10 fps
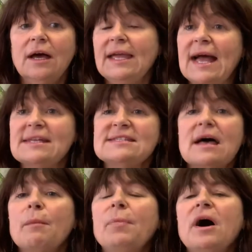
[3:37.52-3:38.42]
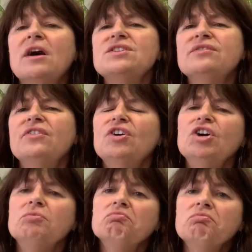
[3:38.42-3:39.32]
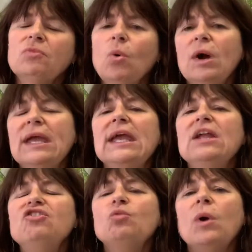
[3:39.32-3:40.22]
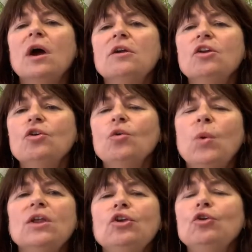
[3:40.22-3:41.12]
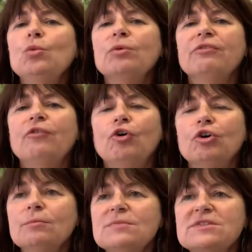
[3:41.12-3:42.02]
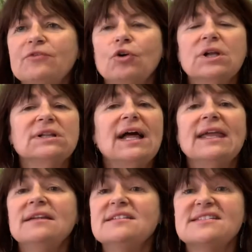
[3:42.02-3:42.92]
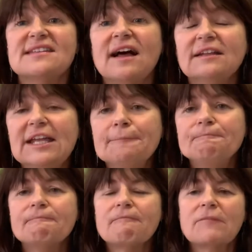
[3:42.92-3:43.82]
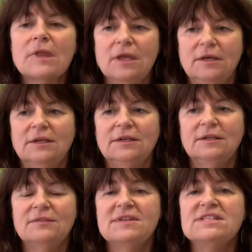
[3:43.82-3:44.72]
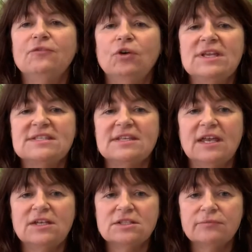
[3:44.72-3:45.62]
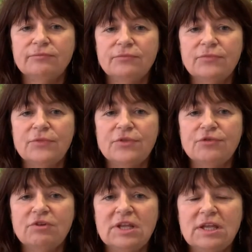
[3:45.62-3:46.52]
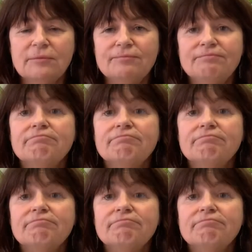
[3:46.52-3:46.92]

I asked that part of her, what age were you when you were formed for client Sally? This voice said, 3.